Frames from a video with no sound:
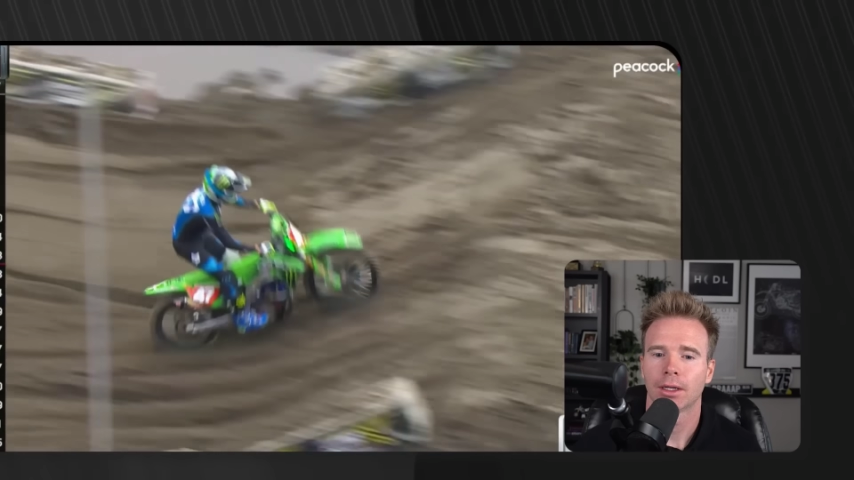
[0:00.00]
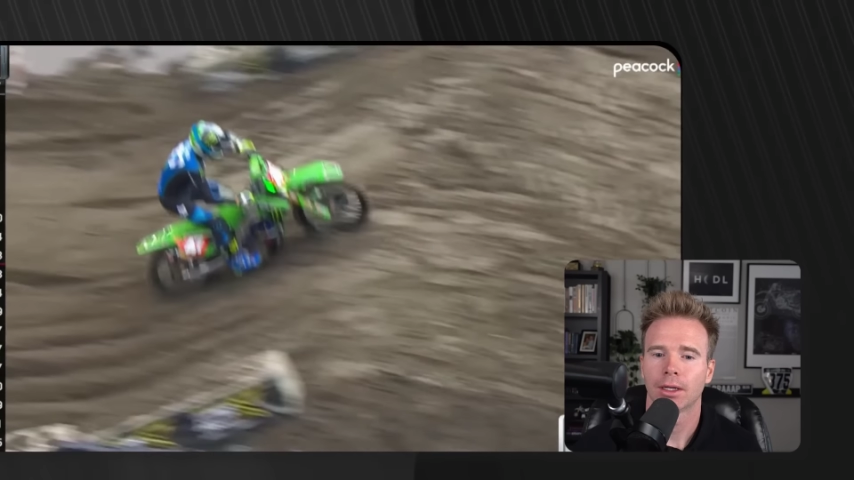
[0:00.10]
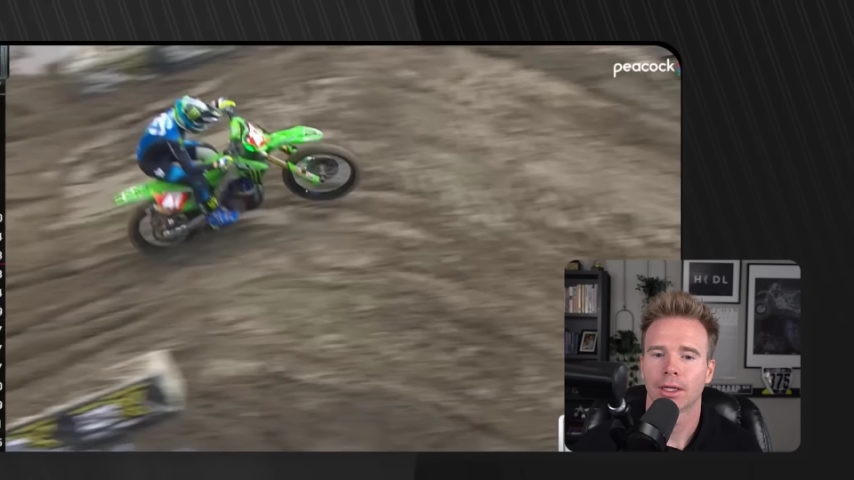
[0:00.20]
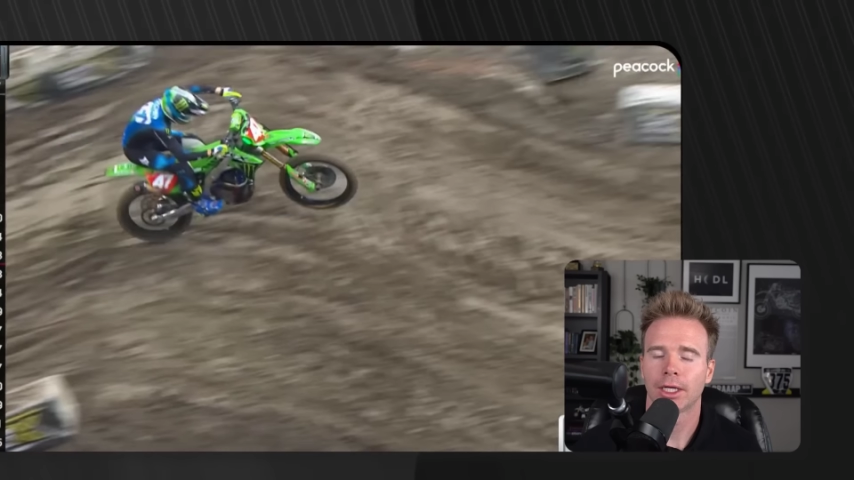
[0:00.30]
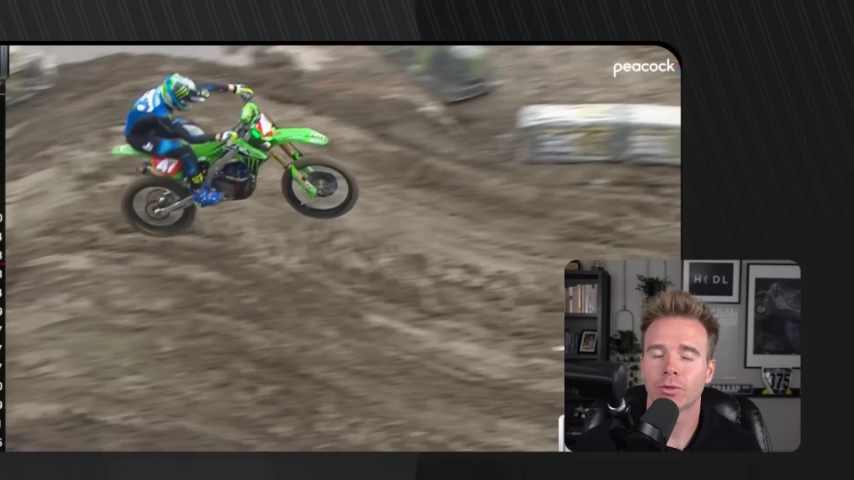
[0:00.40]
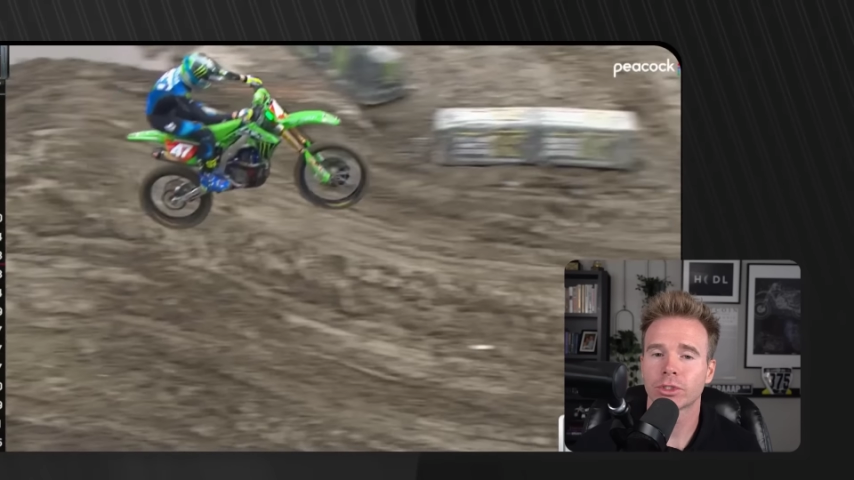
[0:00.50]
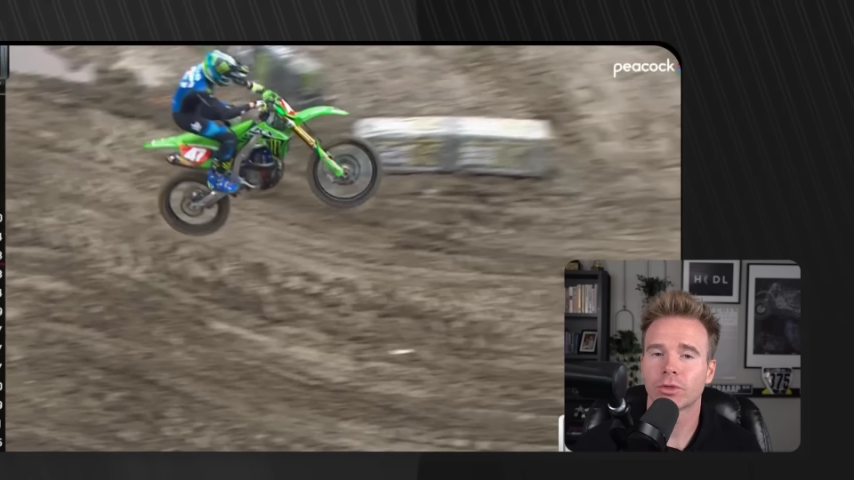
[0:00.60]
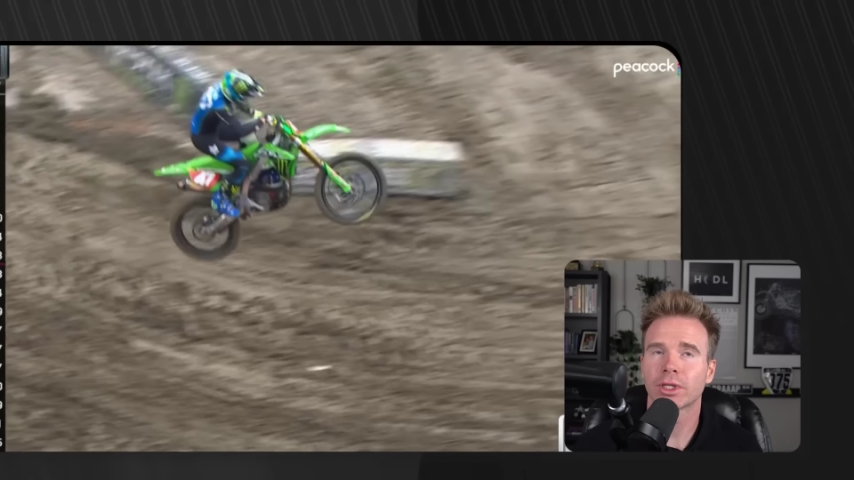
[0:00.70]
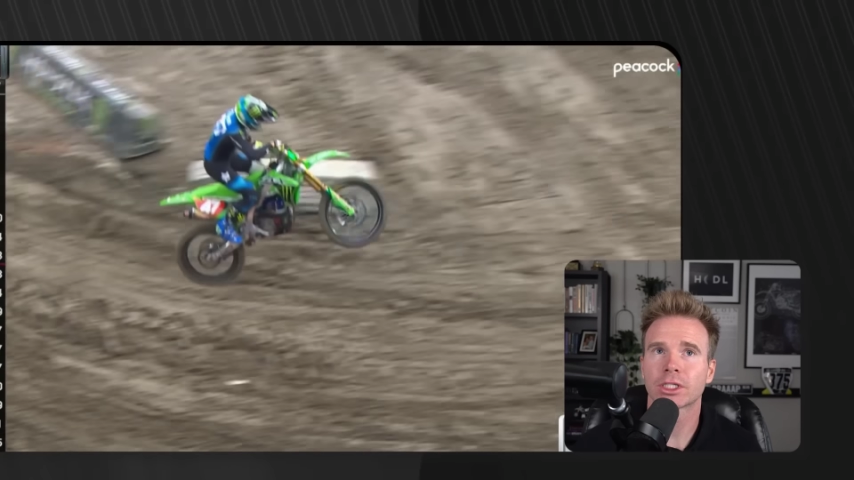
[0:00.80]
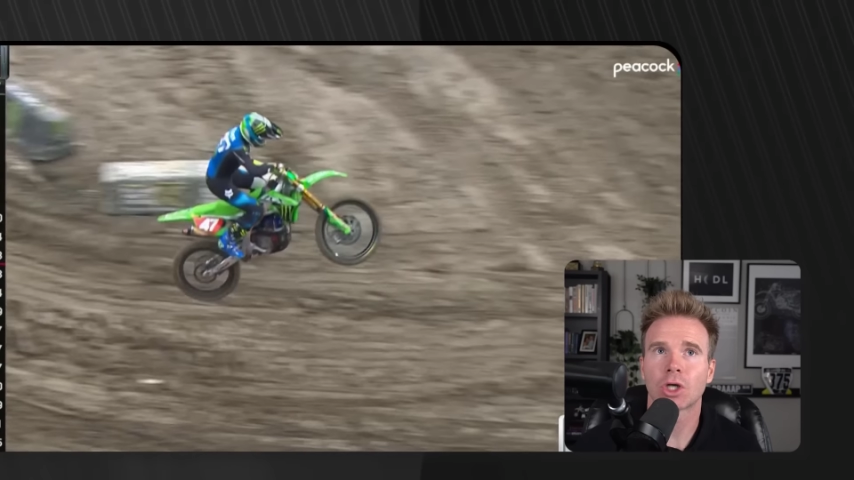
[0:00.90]
He was
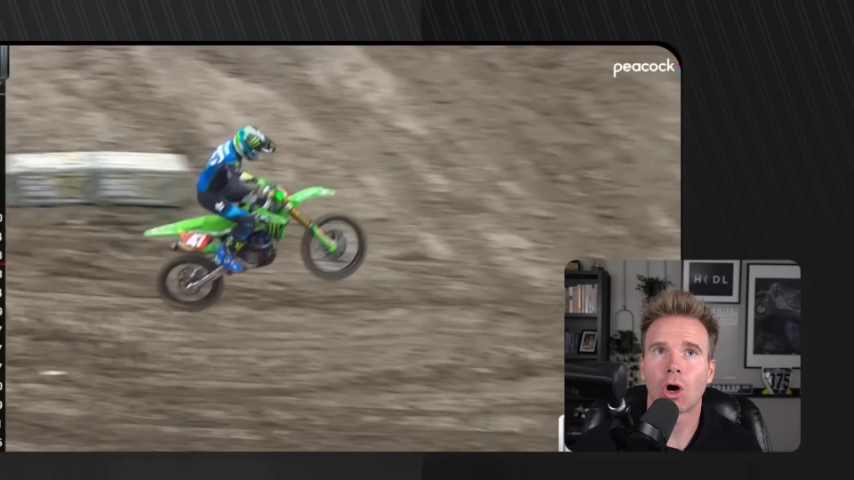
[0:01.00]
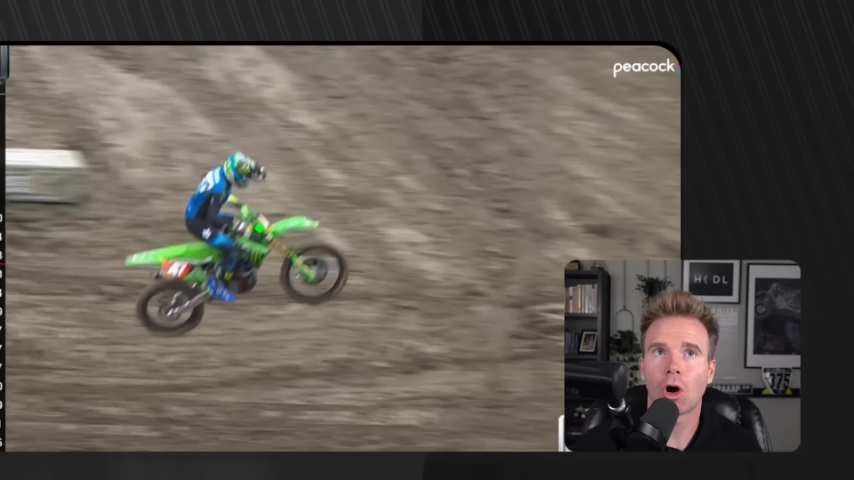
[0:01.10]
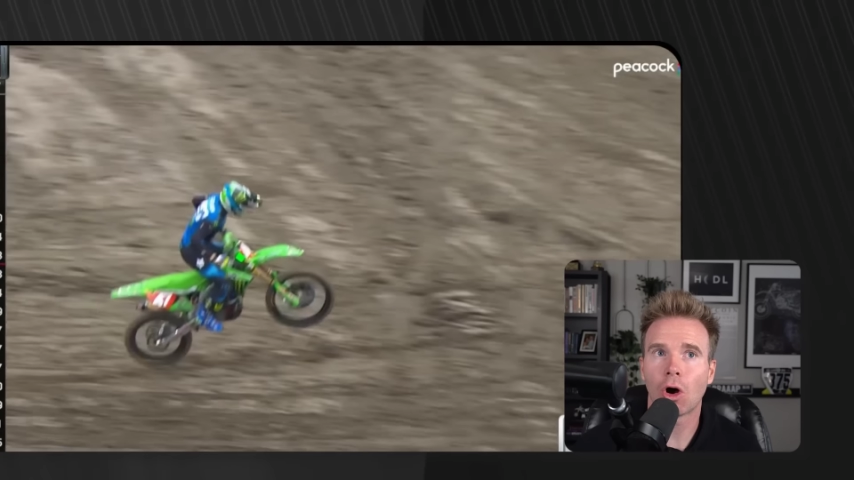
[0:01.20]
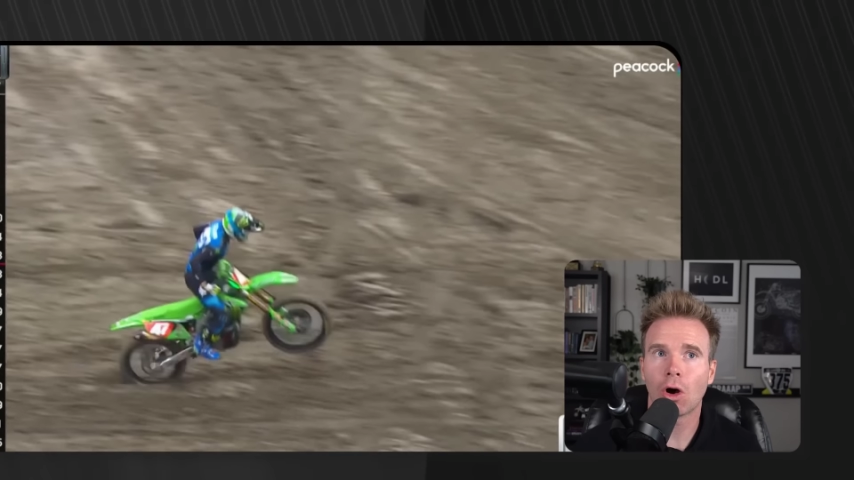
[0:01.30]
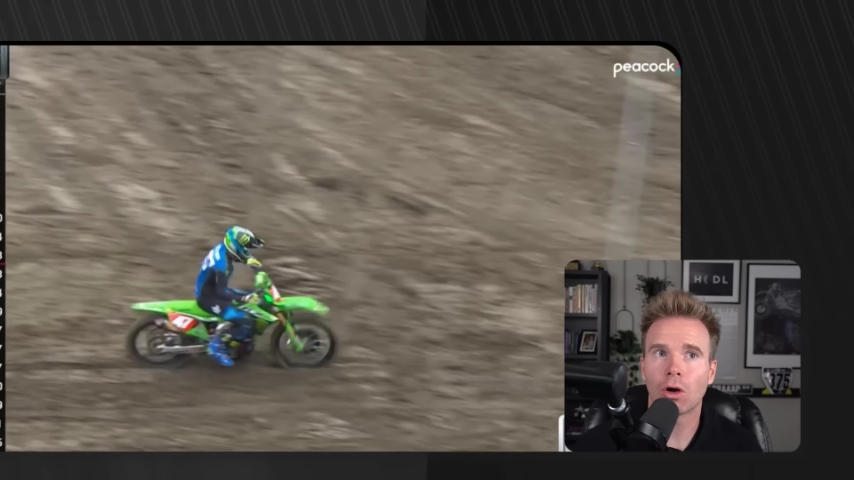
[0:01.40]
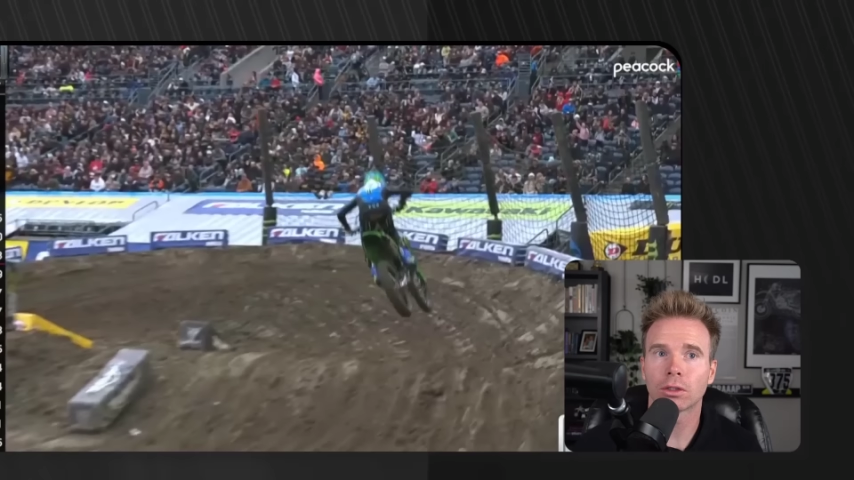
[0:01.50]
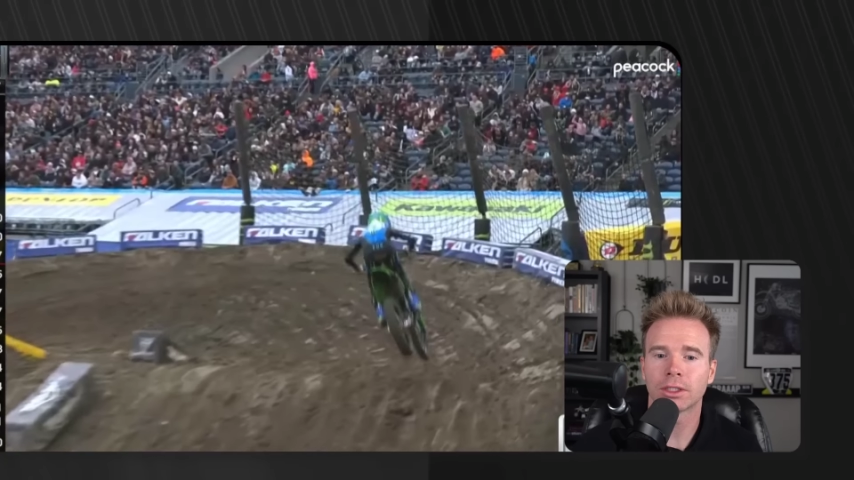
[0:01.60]
doing this all